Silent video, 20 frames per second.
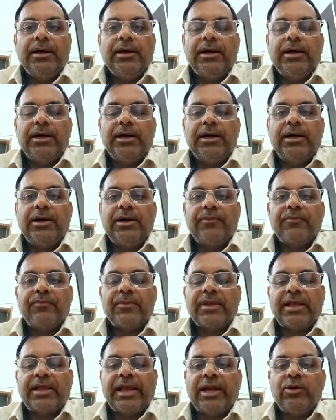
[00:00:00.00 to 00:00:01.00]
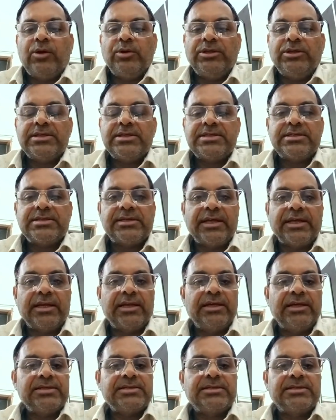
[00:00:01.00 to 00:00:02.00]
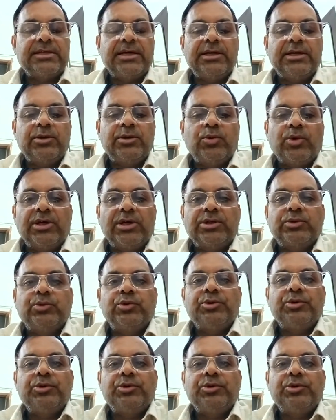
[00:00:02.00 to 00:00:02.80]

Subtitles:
Can you just tell us that what could